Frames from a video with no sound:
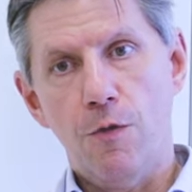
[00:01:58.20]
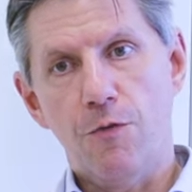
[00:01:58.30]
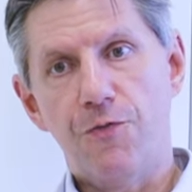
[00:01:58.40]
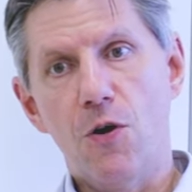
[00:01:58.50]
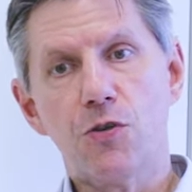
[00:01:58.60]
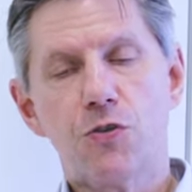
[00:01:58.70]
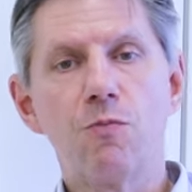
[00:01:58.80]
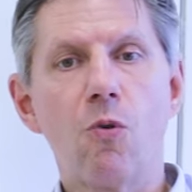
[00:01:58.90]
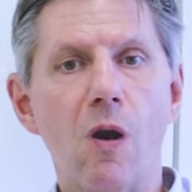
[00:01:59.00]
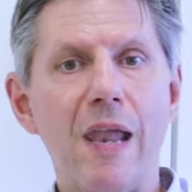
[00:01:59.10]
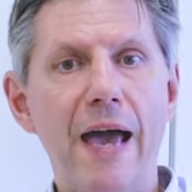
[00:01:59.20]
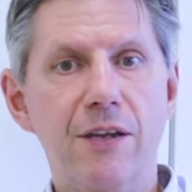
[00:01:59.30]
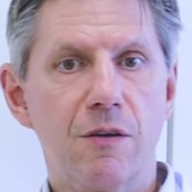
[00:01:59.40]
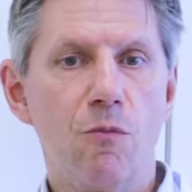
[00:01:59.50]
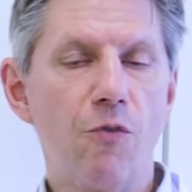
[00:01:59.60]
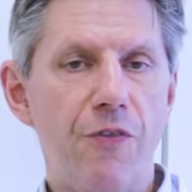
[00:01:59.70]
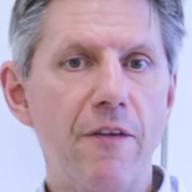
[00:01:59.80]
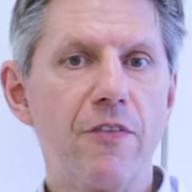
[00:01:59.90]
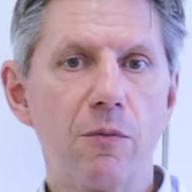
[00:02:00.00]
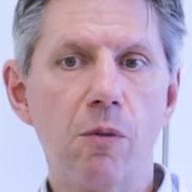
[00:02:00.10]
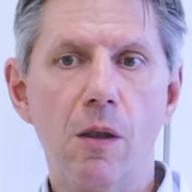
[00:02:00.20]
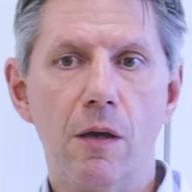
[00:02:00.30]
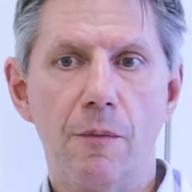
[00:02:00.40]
The first, more light, more favorable